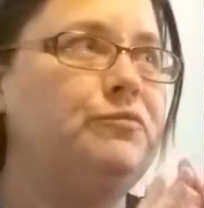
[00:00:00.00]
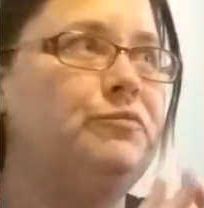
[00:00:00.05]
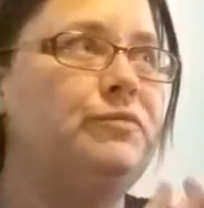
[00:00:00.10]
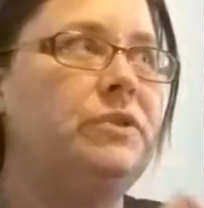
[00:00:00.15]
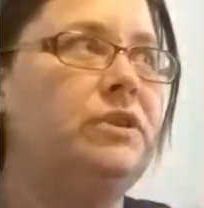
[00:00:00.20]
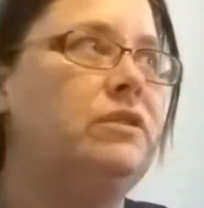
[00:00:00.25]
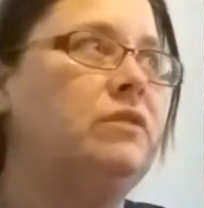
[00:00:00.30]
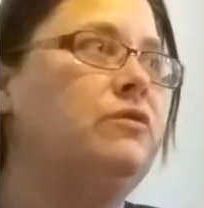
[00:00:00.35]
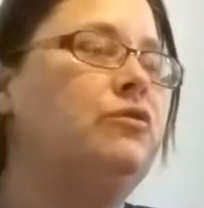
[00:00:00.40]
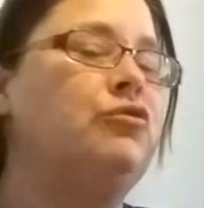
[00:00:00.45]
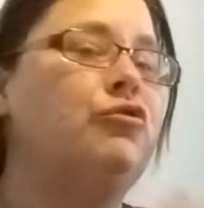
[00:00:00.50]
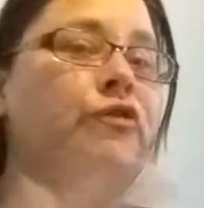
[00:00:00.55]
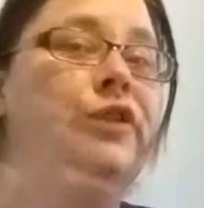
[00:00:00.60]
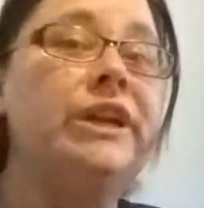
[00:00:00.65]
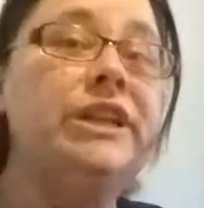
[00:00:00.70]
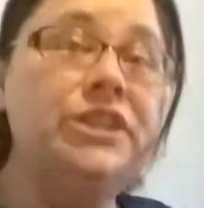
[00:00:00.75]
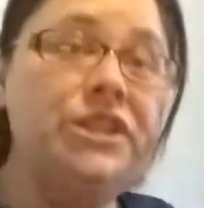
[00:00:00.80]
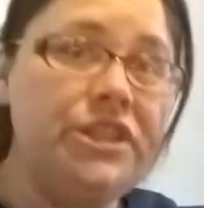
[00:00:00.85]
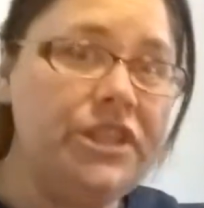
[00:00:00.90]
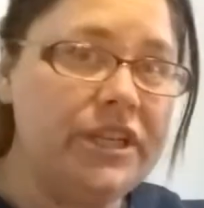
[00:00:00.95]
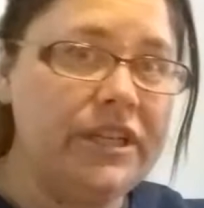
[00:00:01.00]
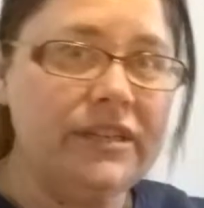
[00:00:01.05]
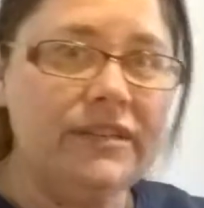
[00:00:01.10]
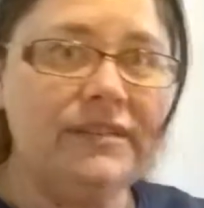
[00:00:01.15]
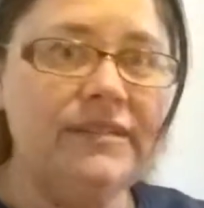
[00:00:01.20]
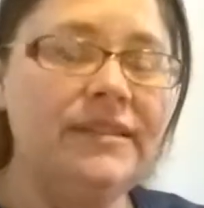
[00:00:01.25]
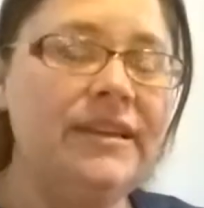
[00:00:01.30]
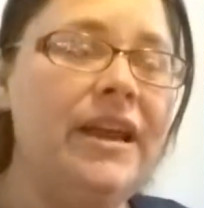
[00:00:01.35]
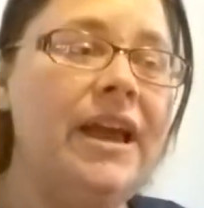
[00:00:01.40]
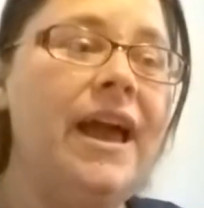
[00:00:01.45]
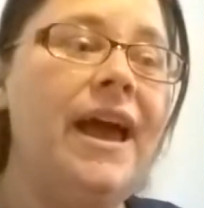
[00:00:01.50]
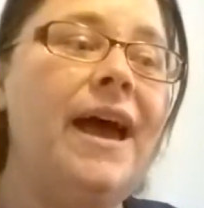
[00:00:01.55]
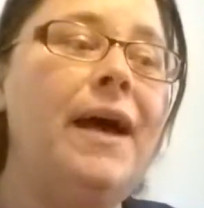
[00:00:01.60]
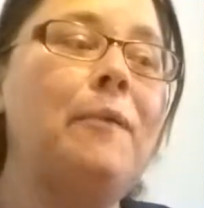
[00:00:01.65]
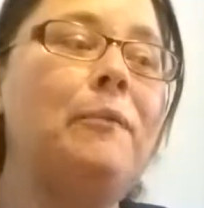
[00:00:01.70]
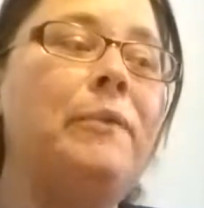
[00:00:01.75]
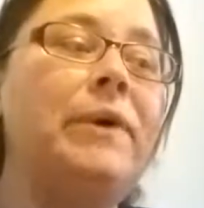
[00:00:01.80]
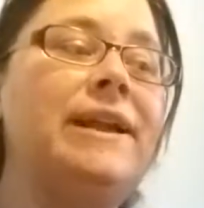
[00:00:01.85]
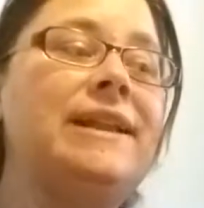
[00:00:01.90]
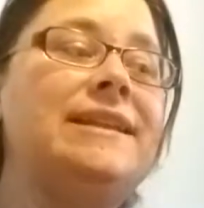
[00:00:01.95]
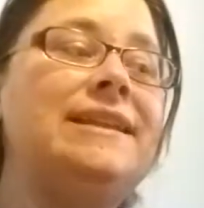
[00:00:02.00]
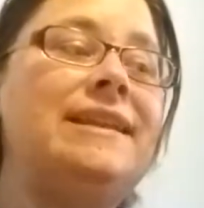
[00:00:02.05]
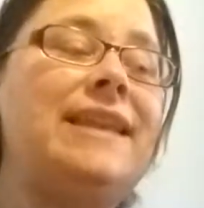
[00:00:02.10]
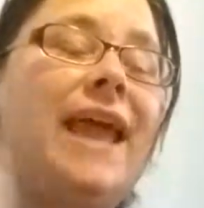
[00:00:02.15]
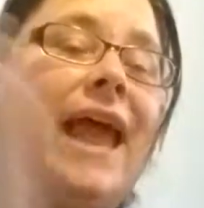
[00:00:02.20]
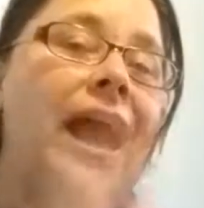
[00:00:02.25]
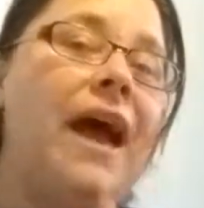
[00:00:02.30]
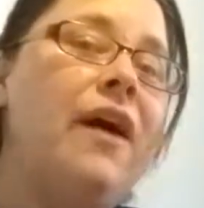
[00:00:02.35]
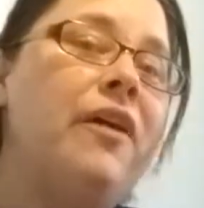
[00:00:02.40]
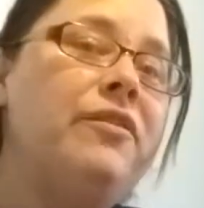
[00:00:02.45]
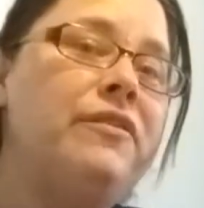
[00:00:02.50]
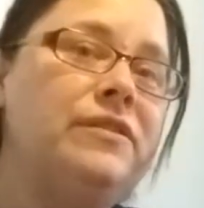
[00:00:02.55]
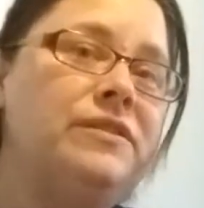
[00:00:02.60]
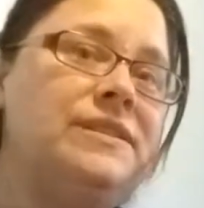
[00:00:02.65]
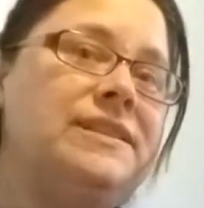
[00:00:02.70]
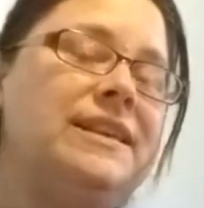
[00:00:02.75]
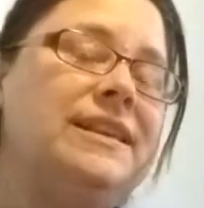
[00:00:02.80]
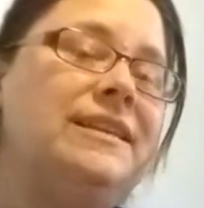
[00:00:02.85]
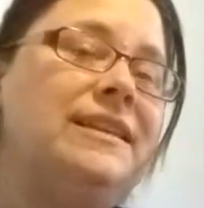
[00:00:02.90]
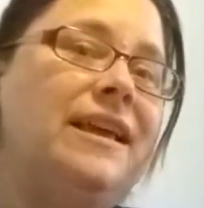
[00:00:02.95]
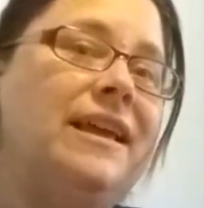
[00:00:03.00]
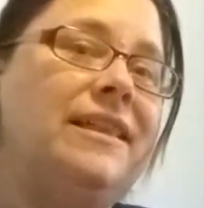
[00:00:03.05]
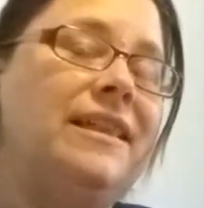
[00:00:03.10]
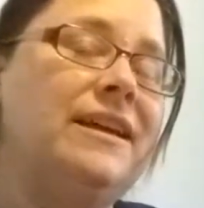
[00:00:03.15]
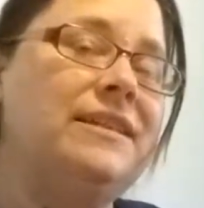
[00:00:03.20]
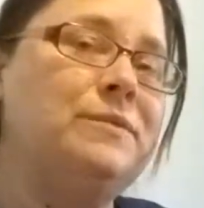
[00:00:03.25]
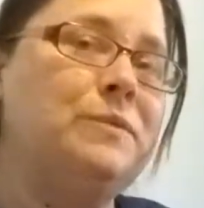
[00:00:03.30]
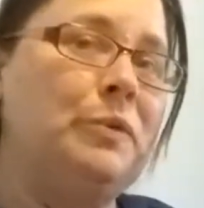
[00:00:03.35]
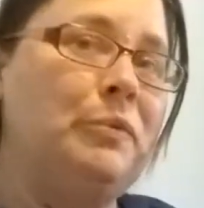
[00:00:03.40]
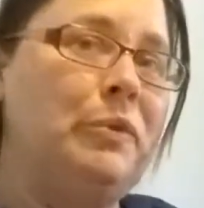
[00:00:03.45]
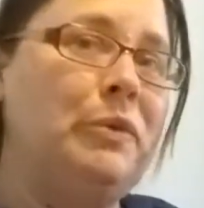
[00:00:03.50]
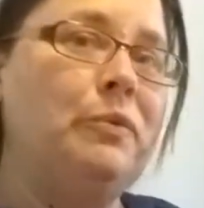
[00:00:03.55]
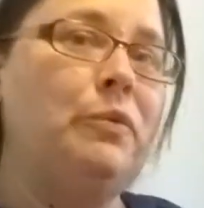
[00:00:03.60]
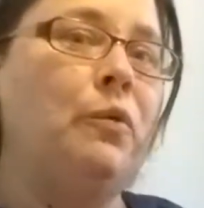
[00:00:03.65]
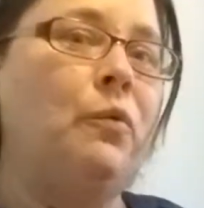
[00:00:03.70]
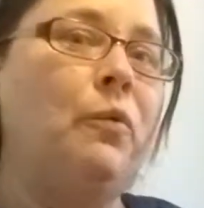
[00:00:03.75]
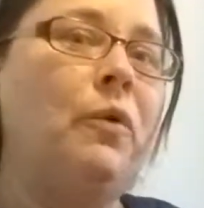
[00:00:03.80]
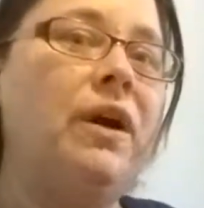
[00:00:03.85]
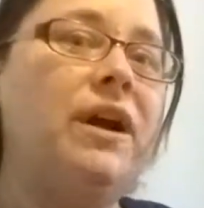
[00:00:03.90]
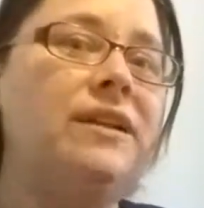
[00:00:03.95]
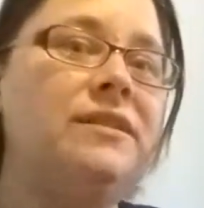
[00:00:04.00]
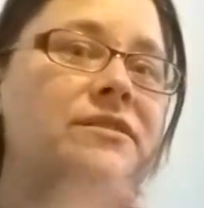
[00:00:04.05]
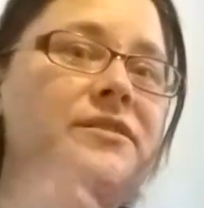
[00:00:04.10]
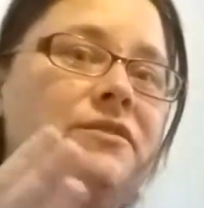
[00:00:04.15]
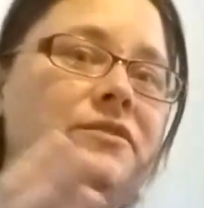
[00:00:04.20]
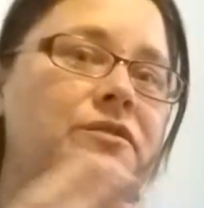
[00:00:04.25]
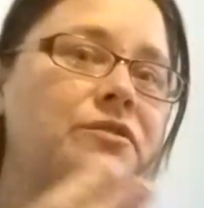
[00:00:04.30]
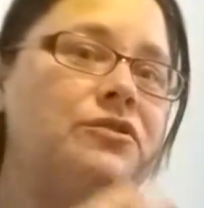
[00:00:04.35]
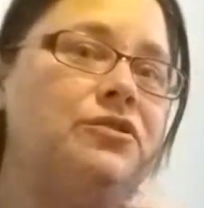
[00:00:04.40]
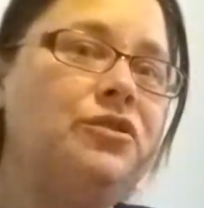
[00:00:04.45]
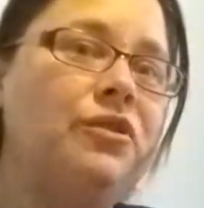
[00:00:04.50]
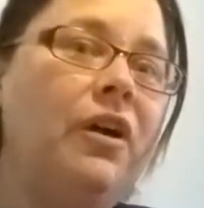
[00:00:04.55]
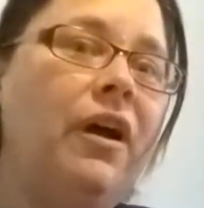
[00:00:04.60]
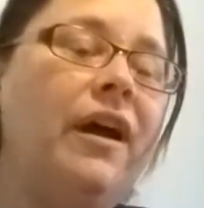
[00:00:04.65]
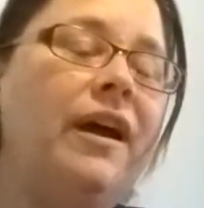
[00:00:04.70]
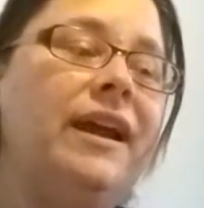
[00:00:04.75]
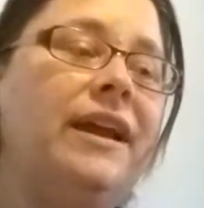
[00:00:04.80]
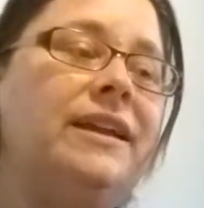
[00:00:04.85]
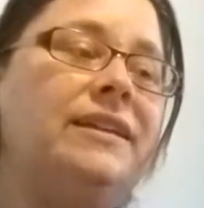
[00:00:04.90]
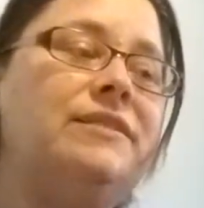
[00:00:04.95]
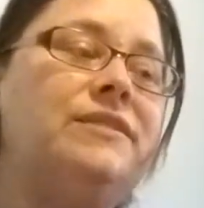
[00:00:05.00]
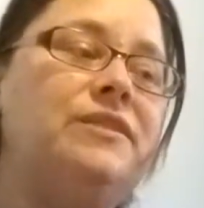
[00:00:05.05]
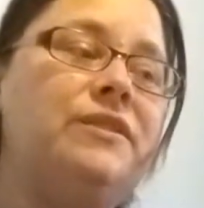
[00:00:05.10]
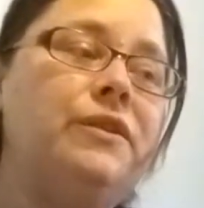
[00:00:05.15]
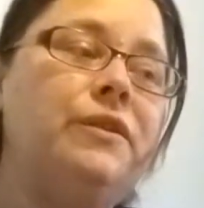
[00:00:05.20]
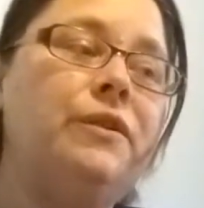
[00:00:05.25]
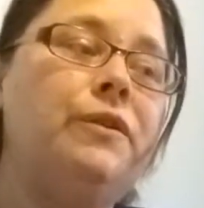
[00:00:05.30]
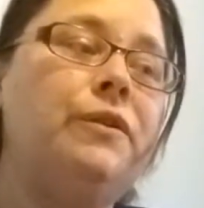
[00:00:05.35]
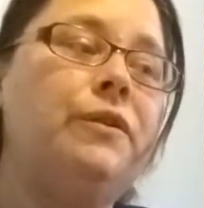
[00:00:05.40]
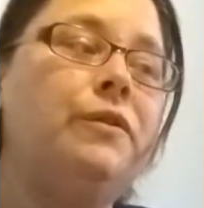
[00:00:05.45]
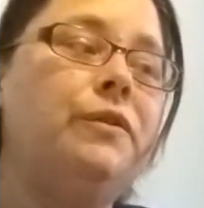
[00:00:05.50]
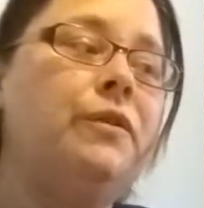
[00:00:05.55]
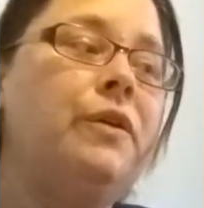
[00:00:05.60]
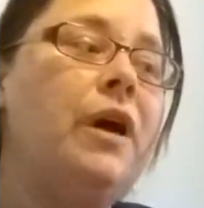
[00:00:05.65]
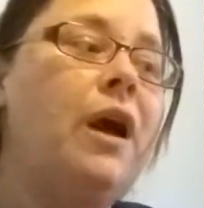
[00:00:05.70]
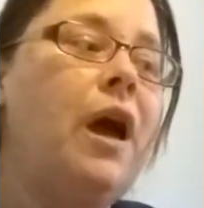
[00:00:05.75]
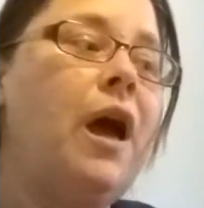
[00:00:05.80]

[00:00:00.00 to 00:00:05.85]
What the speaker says: Grinches, but now they're seeing that that's what people want, so they're trying to